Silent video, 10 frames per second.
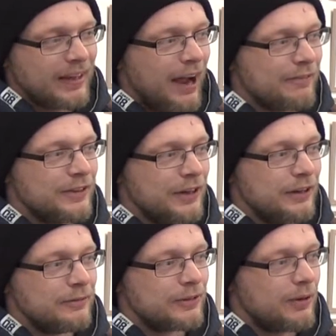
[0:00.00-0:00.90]

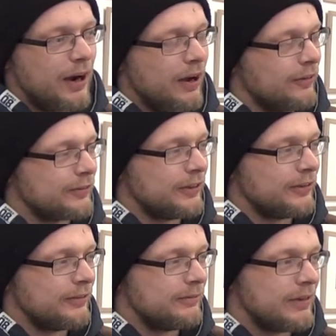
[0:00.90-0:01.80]
Afternoons, quite
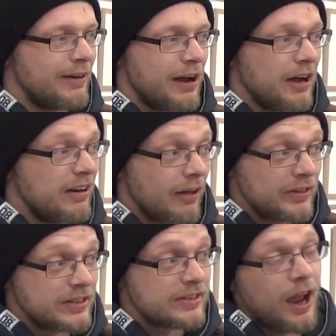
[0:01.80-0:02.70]
often around
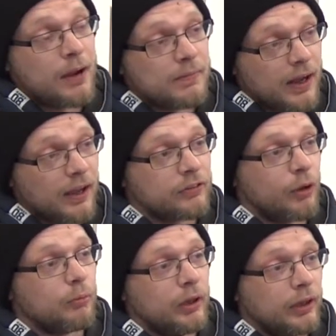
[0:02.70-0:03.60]
this time, I
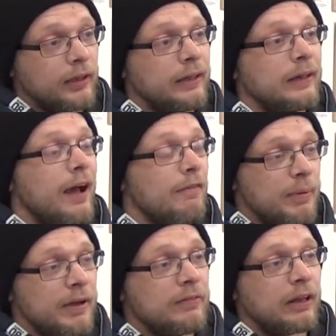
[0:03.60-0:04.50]
stop working, have a
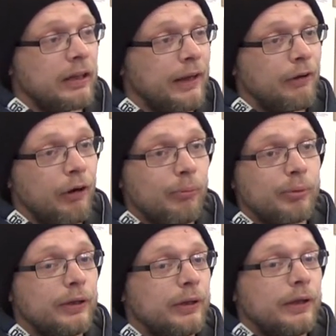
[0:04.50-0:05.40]
bit of a clear up,
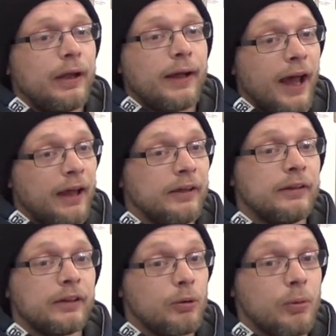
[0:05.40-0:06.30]

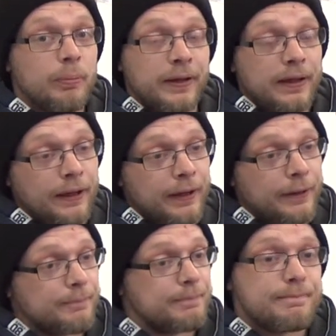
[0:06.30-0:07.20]
come up
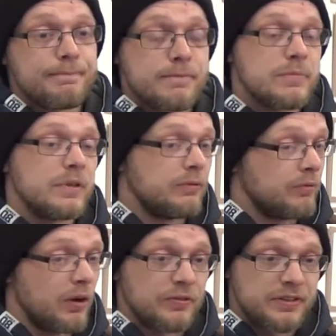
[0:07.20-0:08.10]
here.
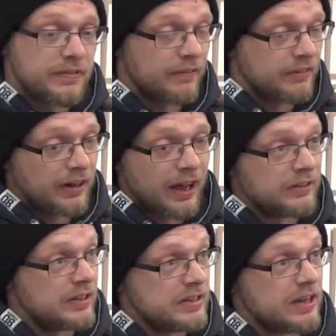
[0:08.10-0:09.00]
If I haven't
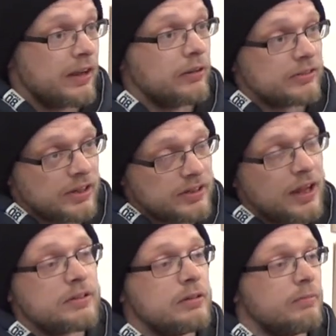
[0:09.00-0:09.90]
had any sales, I
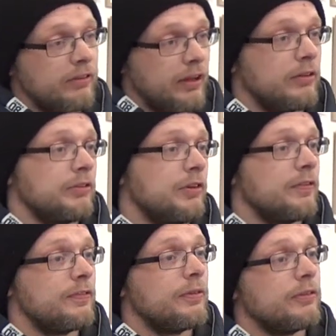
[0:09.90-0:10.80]
start doing my sales
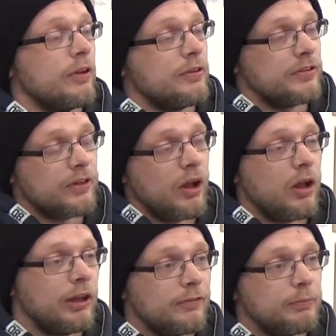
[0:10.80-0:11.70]
stuff so that it's not
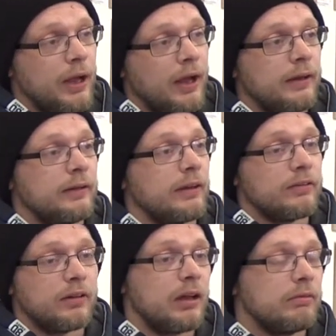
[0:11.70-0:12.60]
all left behind. I
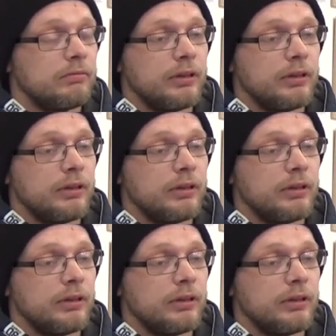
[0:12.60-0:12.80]
start,